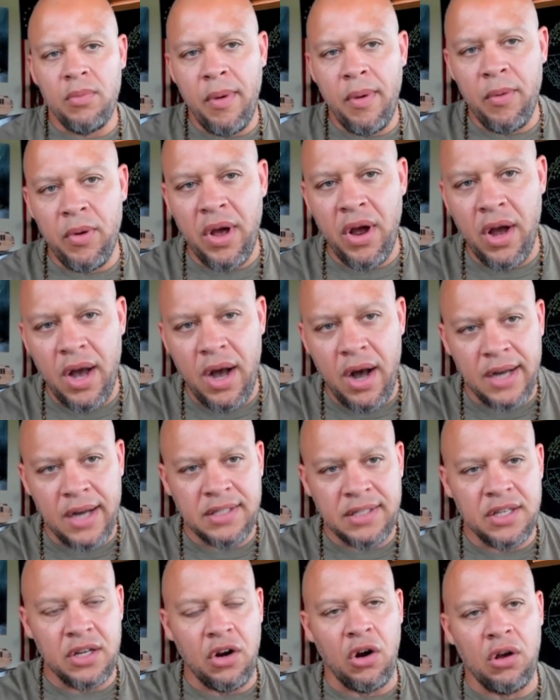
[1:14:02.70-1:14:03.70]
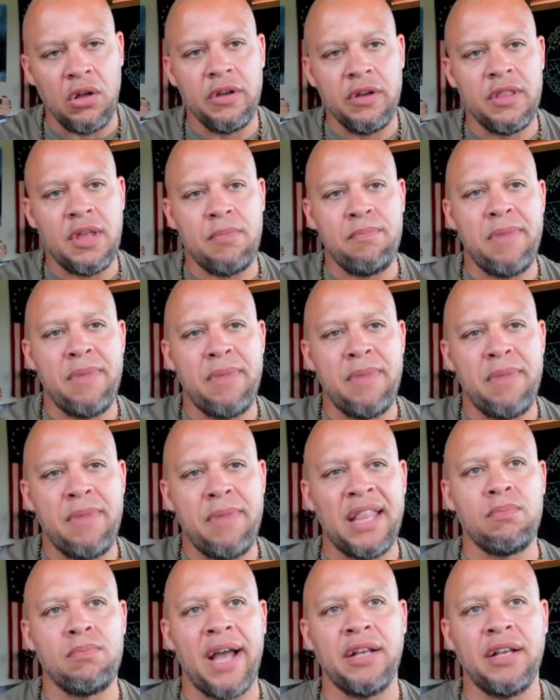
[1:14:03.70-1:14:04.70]
remember how I said earlier that
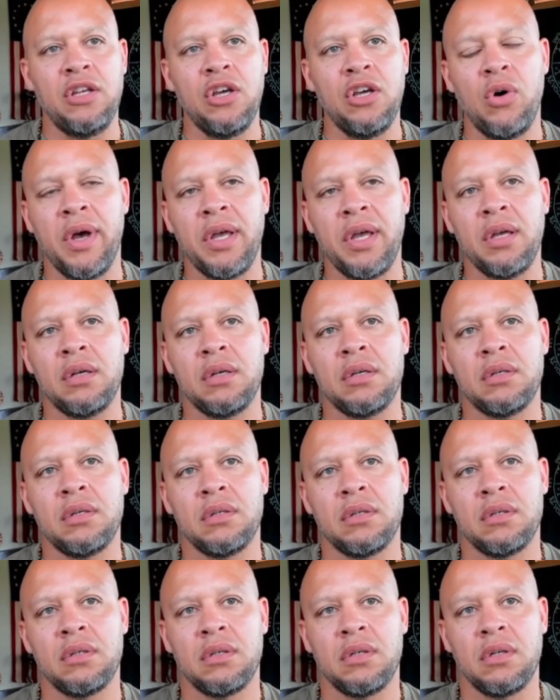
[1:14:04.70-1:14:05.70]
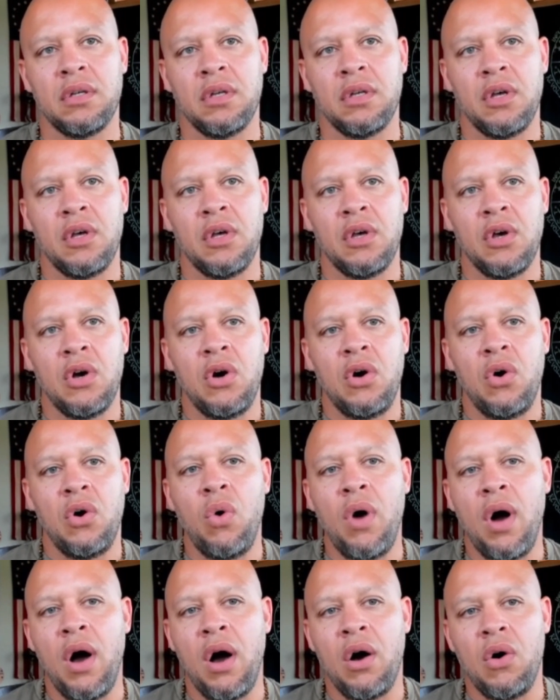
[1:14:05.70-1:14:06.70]
men learn by doing?
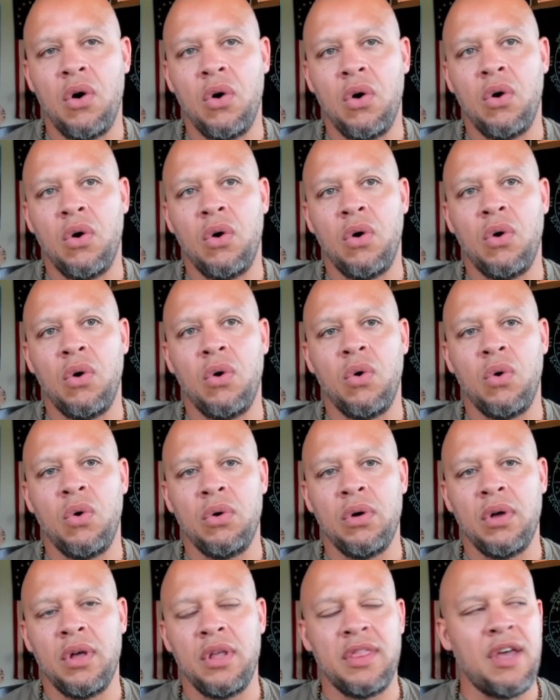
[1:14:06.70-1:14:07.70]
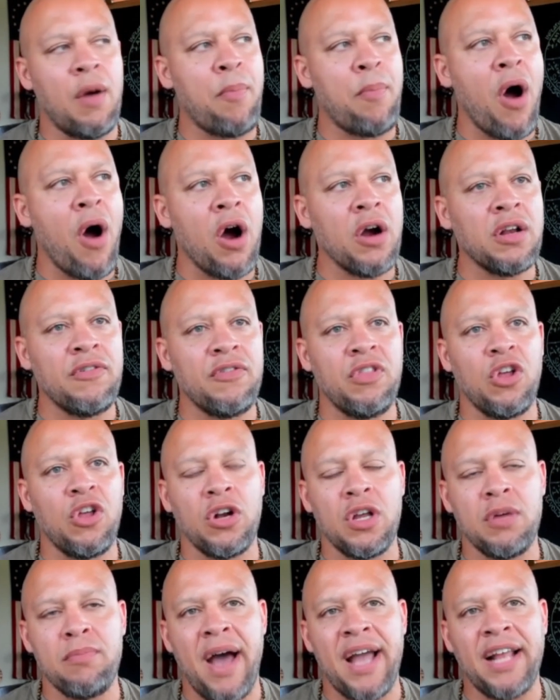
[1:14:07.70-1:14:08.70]
Well, a part of
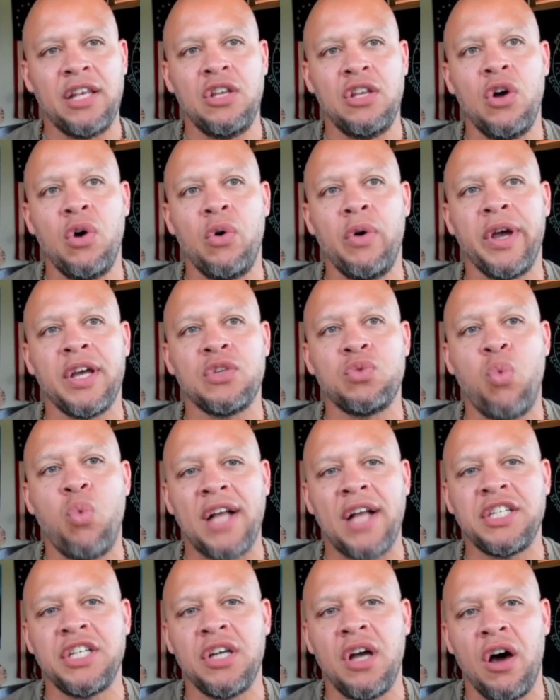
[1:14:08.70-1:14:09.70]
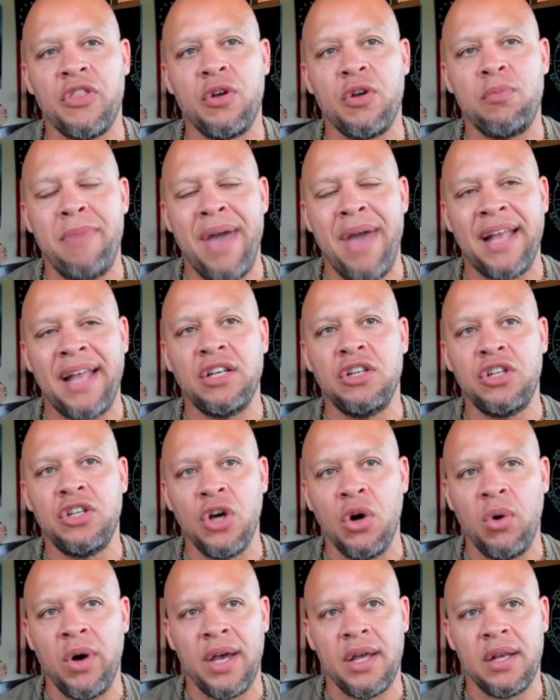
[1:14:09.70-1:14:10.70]
learning by doing is watching other men
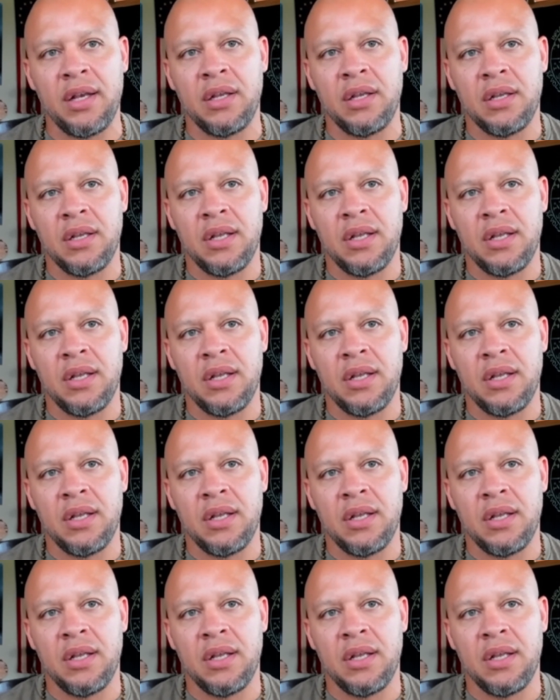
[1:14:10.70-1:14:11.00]
do it.